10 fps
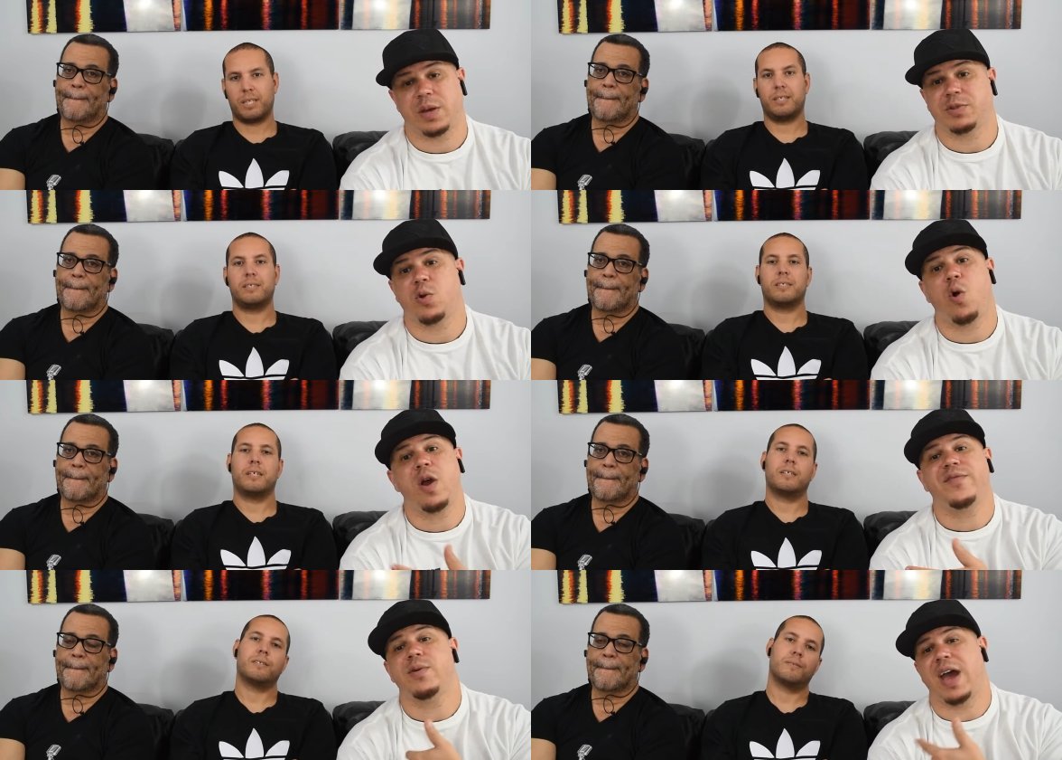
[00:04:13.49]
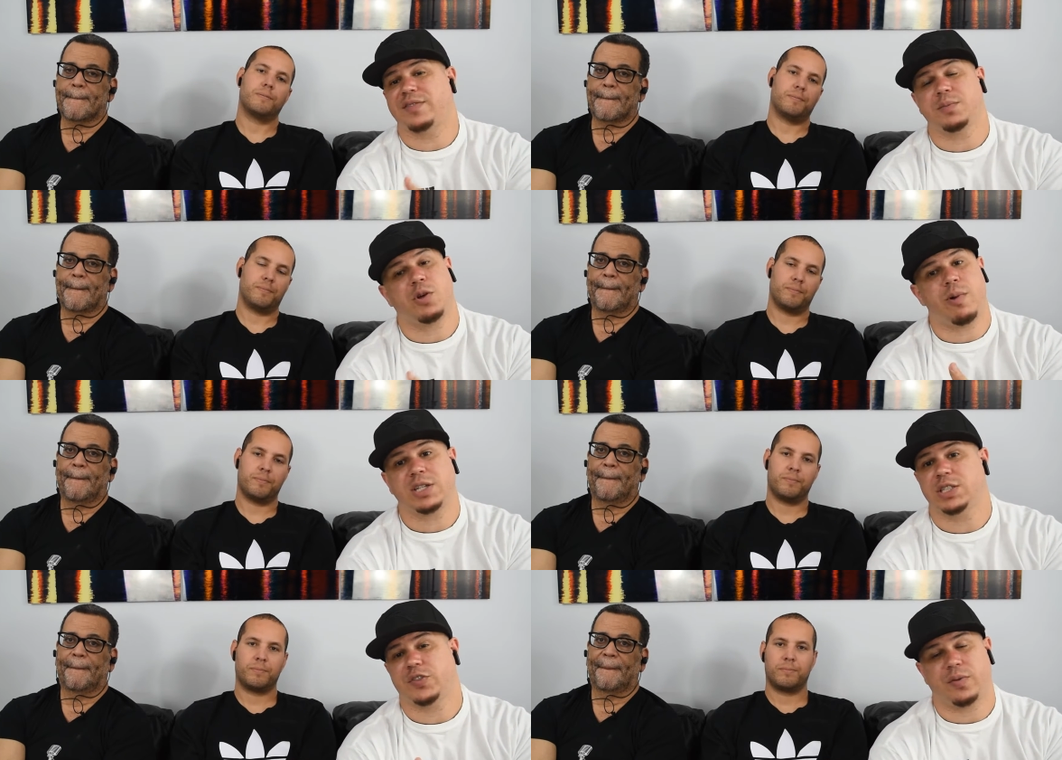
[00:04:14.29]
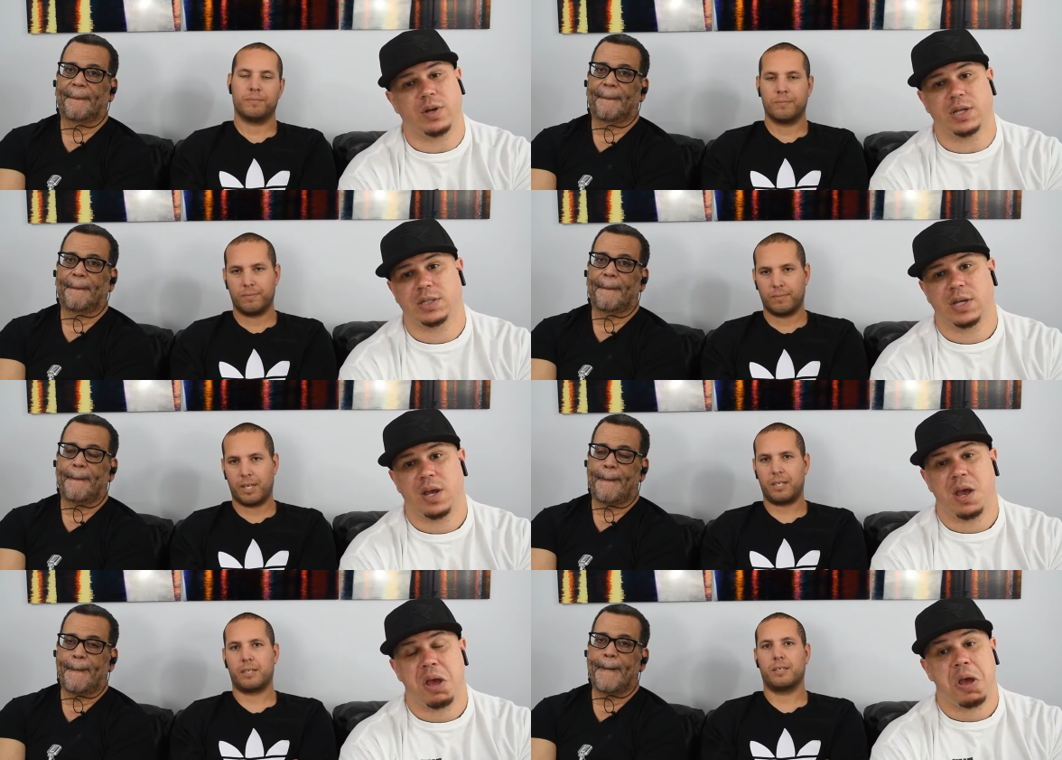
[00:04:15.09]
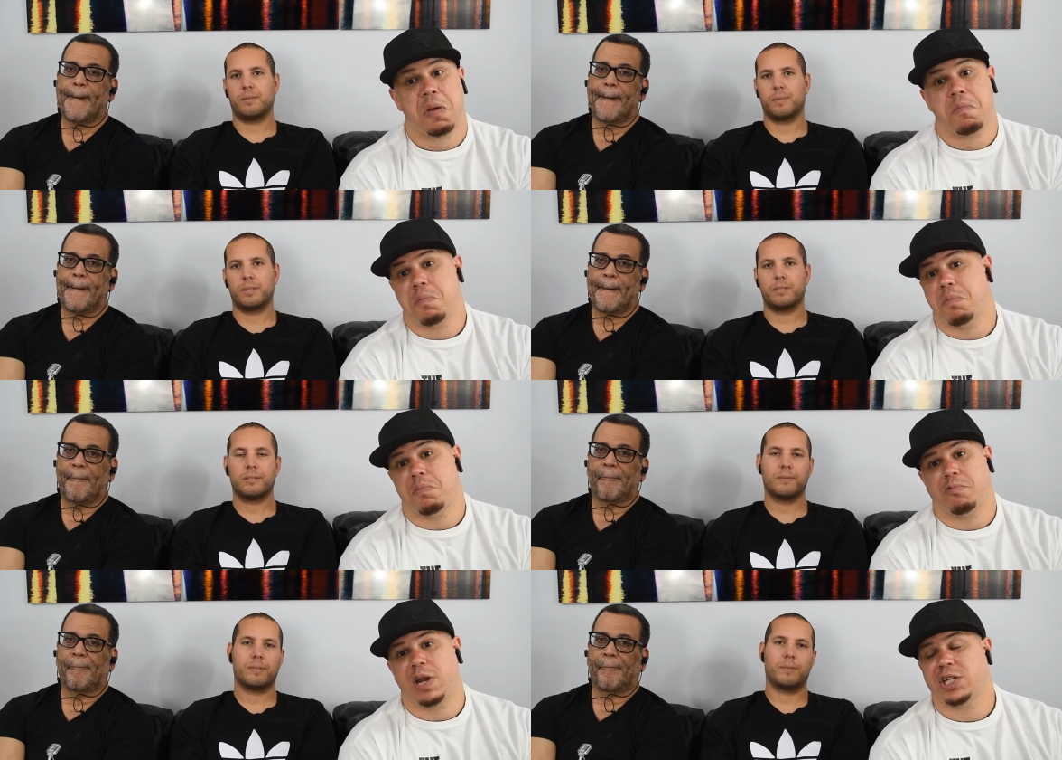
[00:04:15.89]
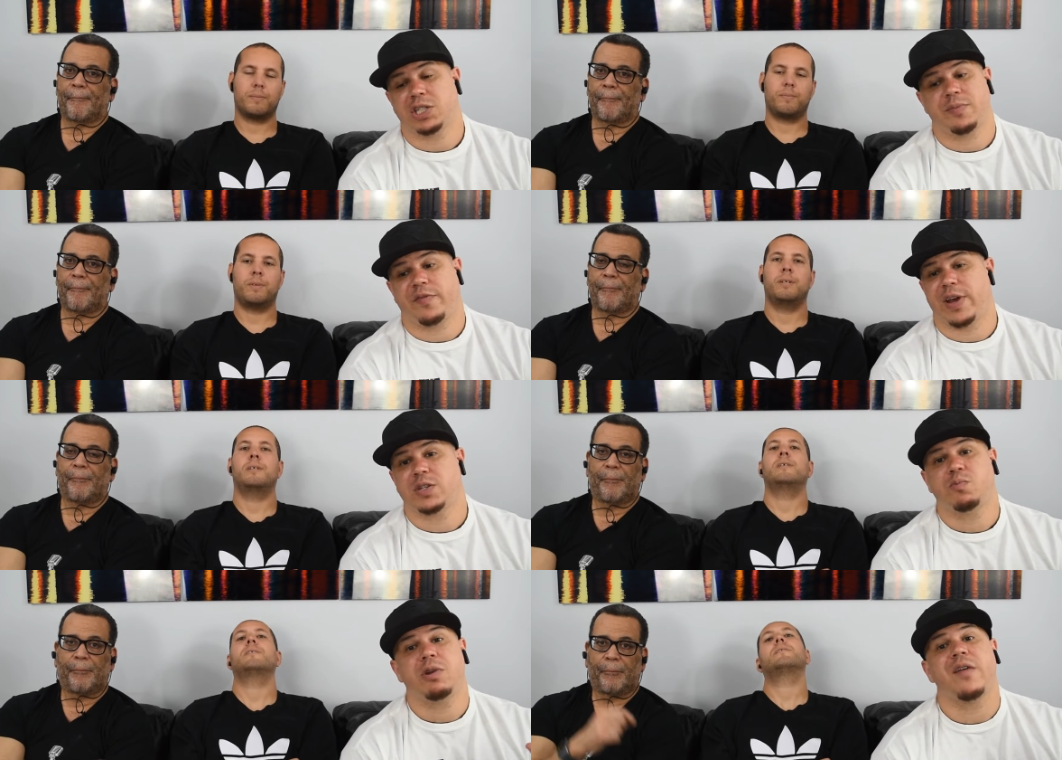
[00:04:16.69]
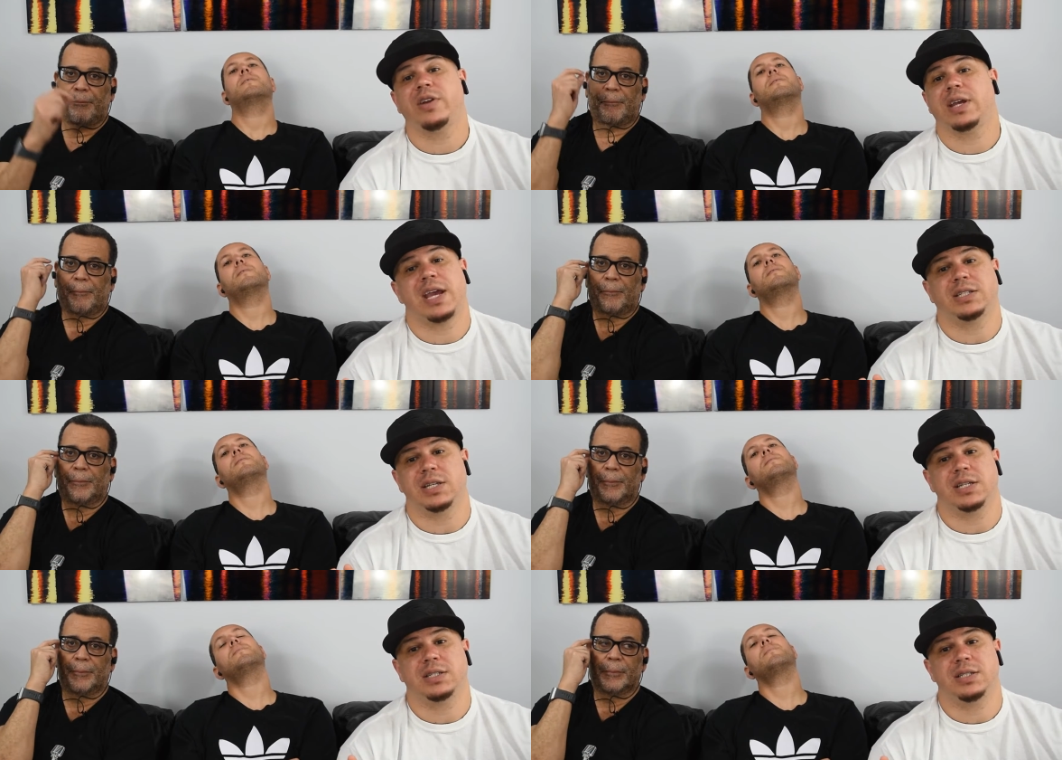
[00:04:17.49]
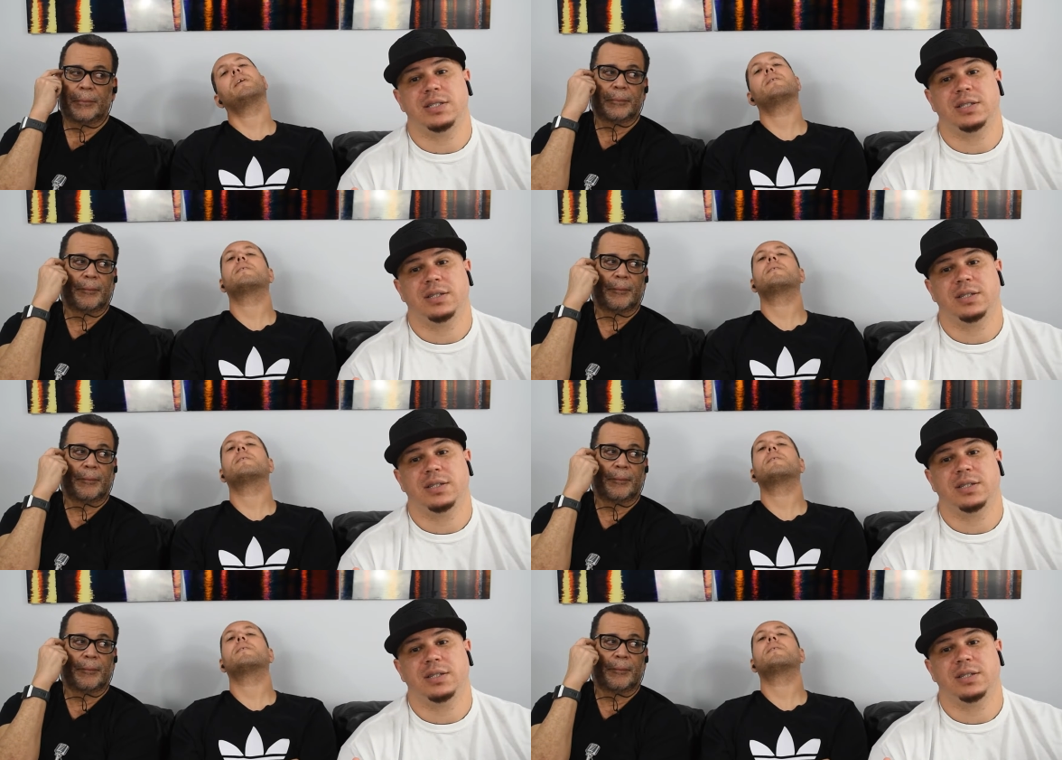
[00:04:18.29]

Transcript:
Speaker 1: topics. Yeah. Or if you have some questions for us. Anything, man. Relationship advice, whatever the case is.